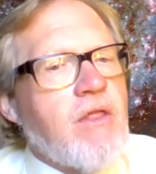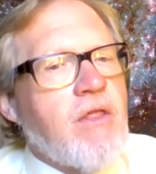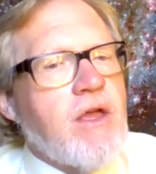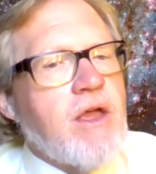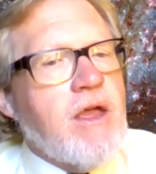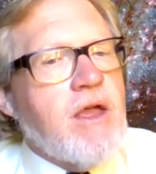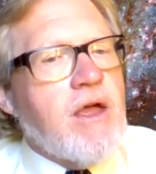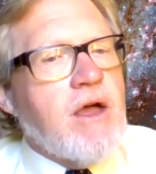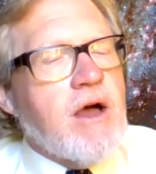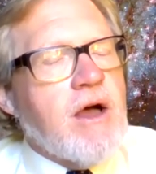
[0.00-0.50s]

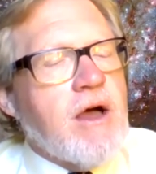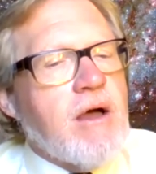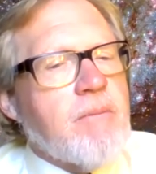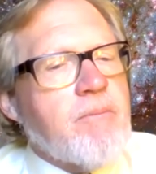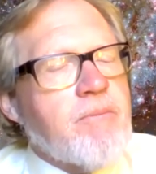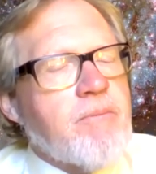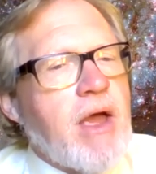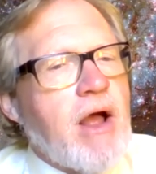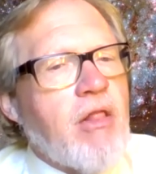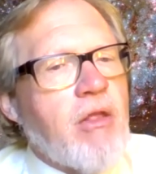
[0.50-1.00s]
the
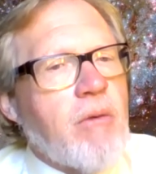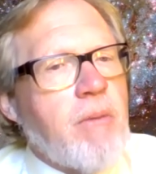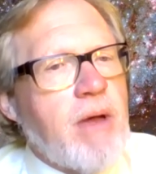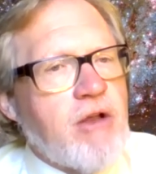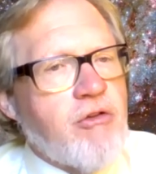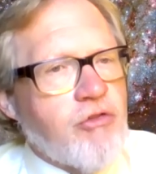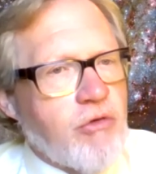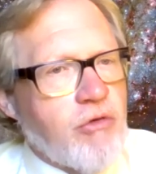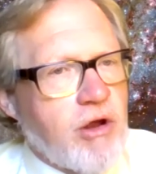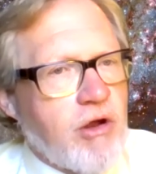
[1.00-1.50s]
um,
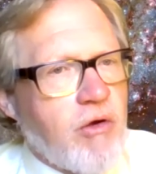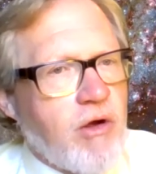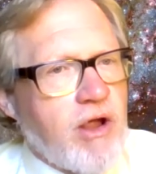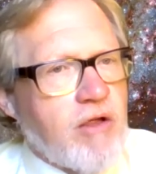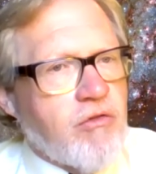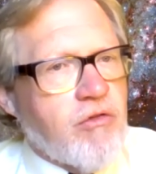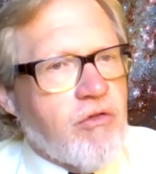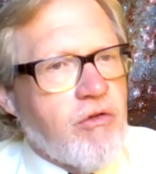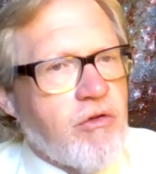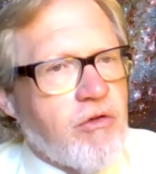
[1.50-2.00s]
elementary
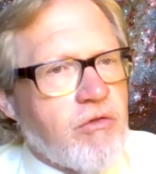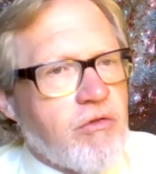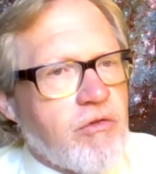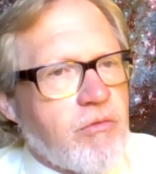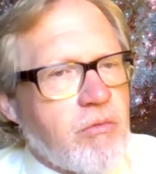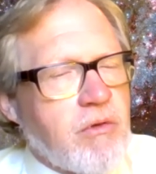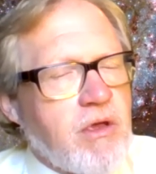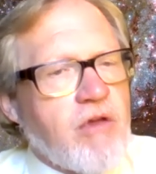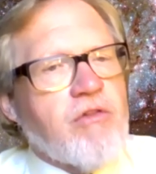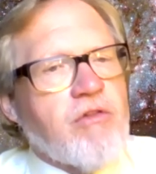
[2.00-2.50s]
grade
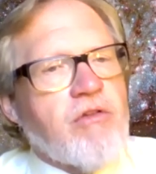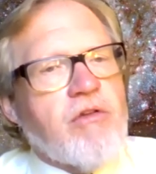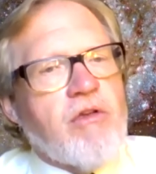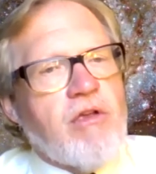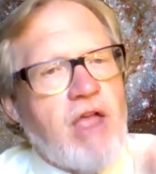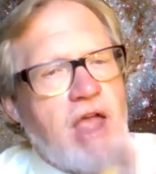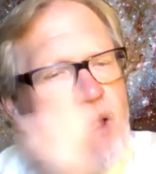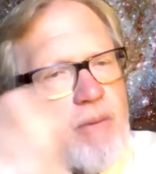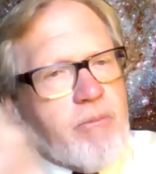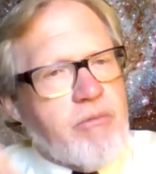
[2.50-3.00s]
students because
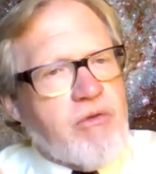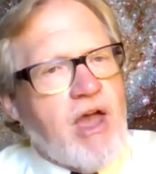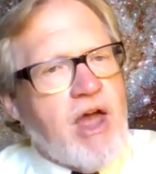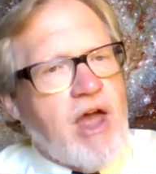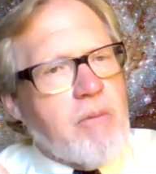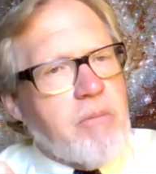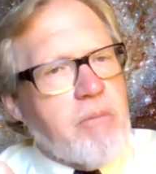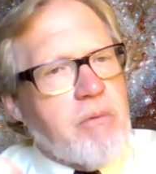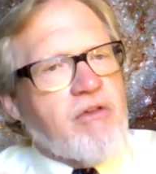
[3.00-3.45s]
KAMS kind of